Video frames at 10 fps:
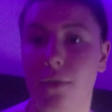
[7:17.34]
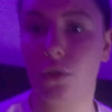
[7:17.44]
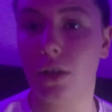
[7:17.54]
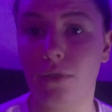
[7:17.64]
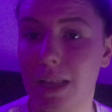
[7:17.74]
even
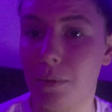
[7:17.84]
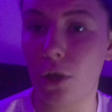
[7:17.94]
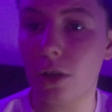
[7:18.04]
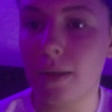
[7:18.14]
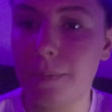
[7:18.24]
gonna read the
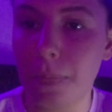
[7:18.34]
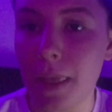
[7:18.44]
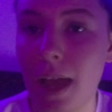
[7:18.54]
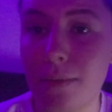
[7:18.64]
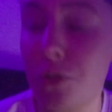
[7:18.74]
book.
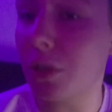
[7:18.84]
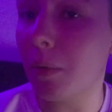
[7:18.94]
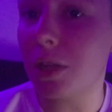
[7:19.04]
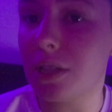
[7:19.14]
I'm just gonna watch